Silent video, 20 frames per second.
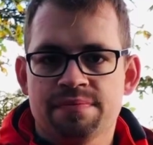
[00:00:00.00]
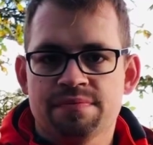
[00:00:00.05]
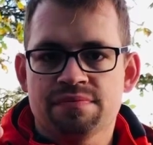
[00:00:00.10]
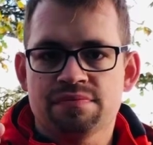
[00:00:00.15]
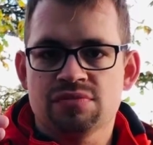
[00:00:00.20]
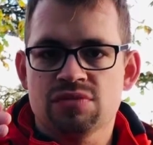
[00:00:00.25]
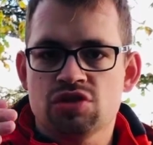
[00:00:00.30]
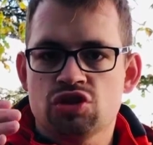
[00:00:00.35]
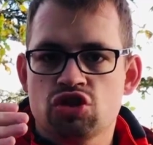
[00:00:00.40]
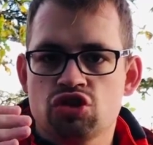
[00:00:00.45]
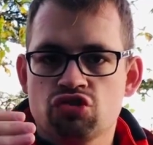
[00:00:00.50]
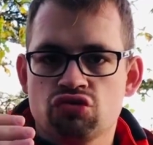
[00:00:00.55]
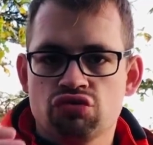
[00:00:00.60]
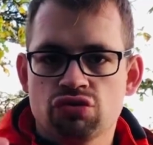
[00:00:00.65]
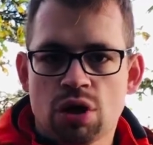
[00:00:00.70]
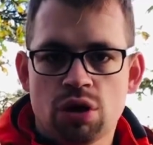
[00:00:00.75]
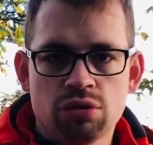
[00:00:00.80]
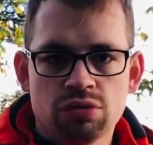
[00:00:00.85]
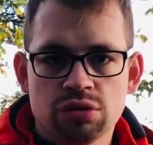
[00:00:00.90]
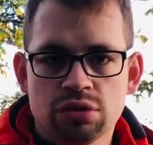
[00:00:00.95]

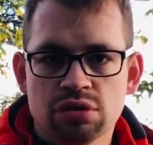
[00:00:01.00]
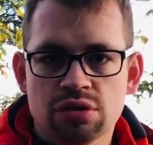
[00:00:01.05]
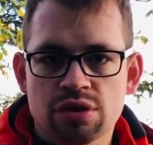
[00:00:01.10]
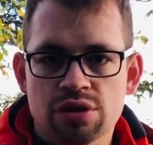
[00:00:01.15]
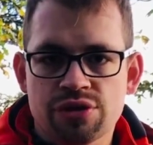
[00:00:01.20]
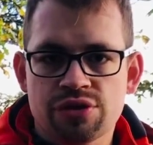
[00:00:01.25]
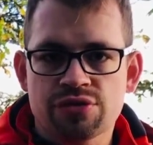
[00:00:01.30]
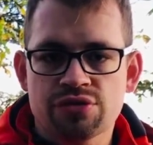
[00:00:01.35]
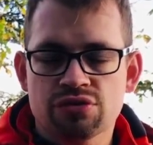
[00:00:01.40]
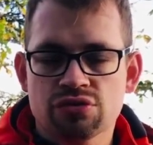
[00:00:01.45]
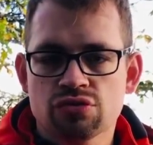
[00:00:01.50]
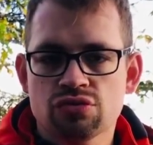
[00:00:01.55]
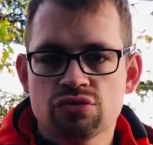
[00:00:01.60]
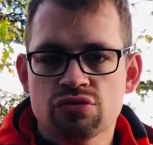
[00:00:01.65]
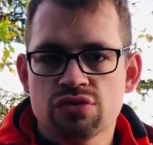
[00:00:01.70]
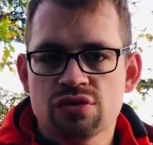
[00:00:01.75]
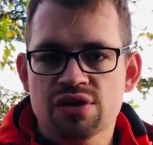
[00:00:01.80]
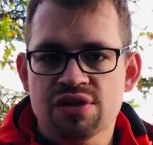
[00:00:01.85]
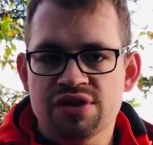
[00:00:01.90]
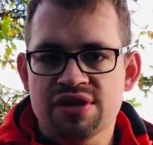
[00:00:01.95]
scroll through
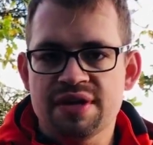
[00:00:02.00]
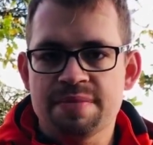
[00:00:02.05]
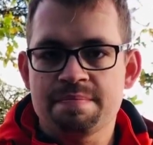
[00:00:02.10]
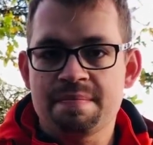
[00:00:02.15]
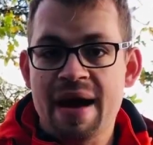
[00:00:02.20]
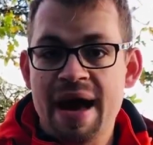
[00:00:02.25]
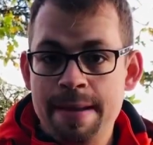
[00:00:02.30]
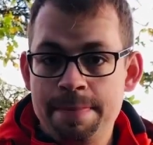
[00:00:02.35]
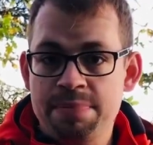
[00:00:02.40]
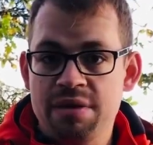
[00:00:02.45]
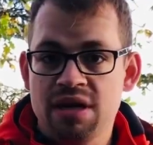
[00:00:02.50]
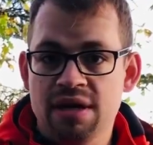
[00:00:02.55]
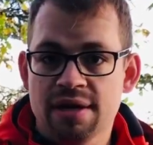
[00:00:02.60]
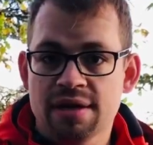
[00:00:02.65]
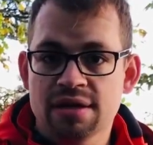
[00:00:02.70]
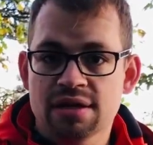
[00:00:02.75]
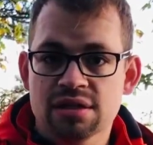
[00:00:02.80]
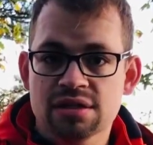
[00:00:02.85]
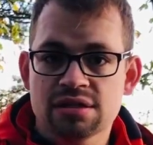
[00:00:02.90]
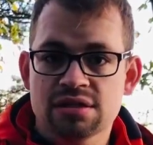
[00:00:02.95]
the map
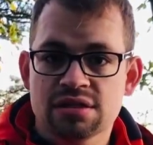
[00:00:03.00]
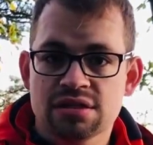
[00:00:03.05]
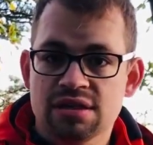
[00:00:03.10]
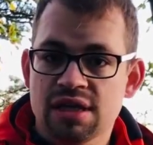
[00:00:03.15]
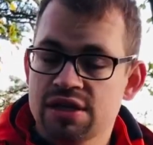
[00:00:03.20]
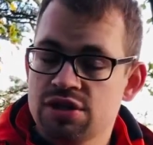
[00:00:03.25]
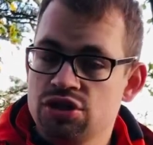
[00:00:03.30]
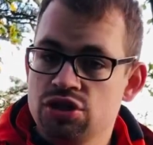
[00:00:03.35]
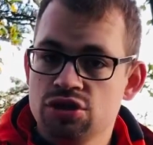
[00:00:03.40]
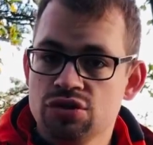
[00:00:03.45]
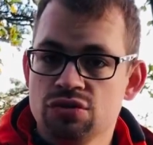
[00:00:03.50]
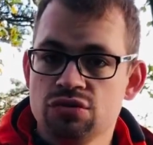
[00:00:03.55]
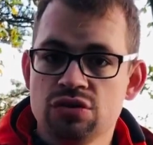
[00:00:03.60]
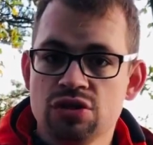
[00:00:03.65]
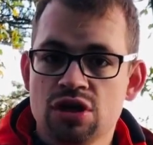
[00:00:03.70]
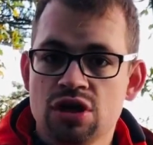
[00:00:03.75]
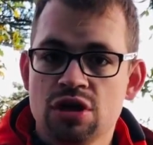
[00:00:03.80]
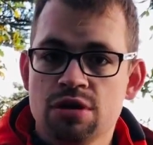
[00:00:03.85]
layers that you